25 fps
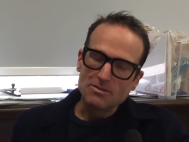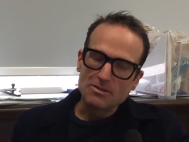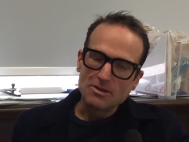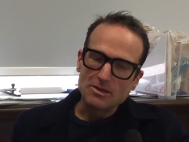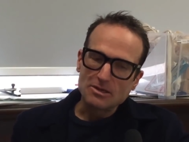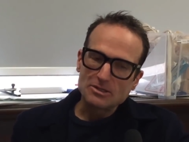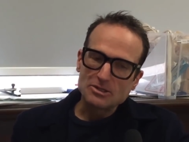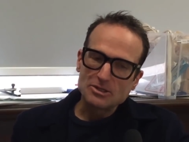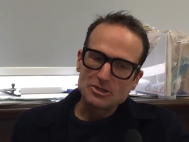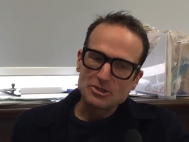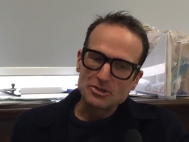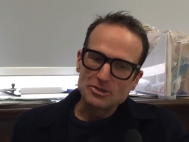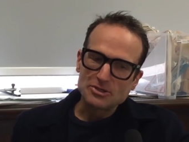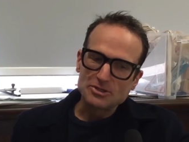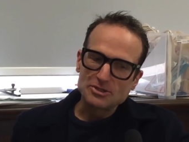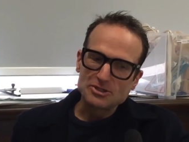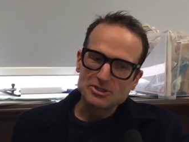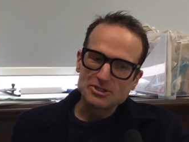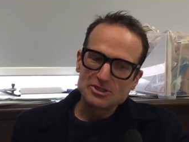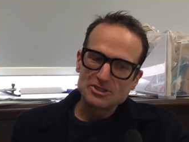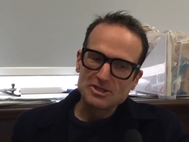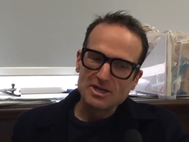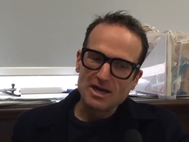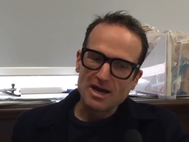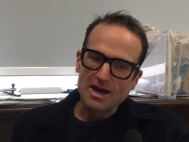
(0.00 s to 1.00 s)
that could
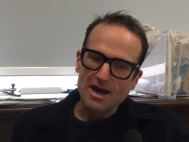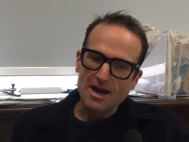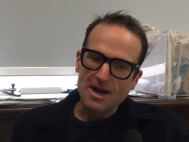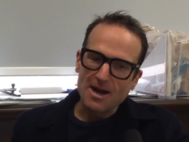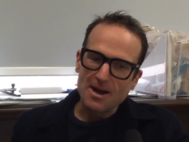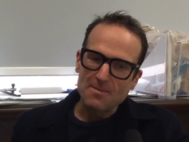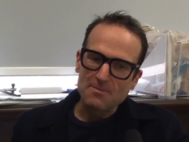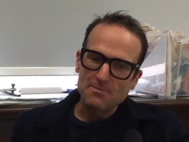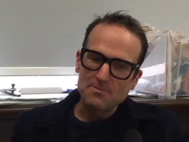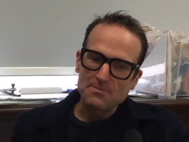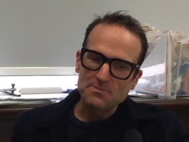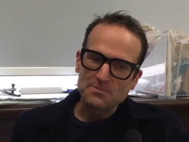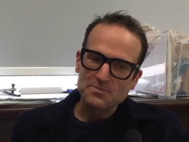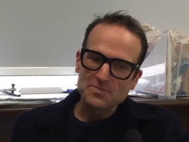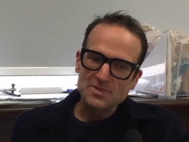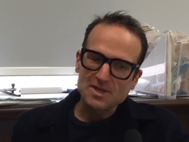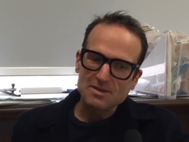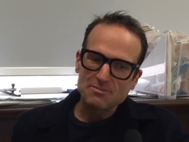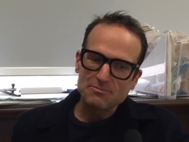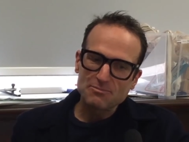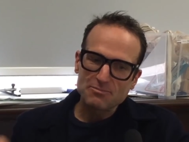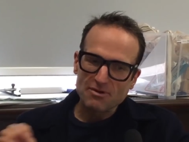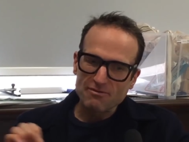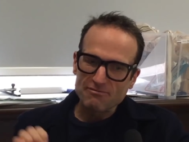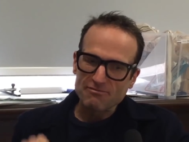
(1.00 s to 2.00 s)
um,
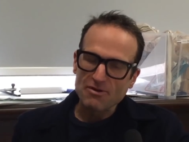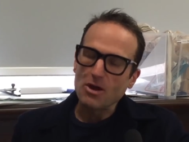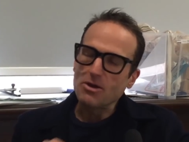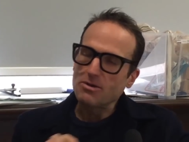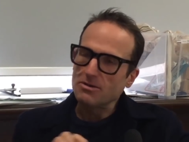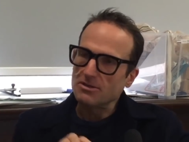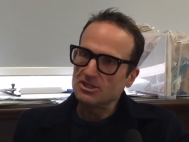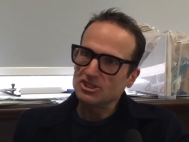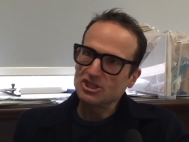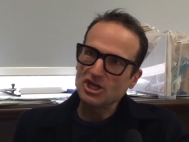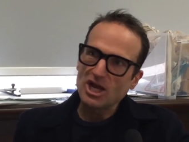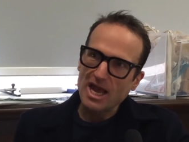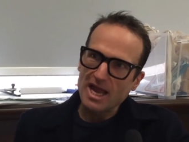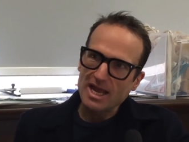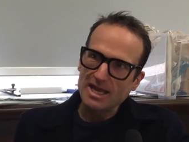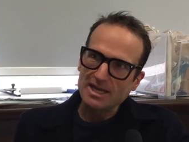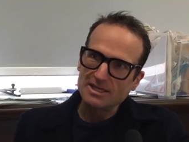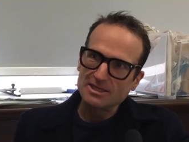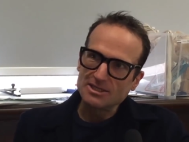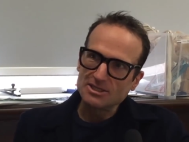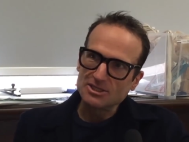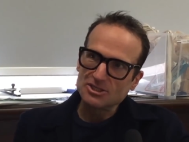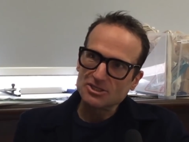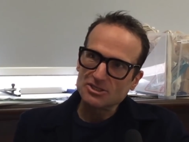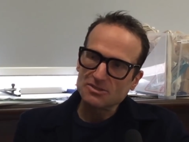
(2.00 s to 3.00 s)
provoke
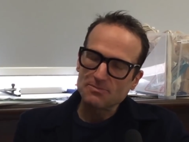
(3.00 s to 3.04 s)
change.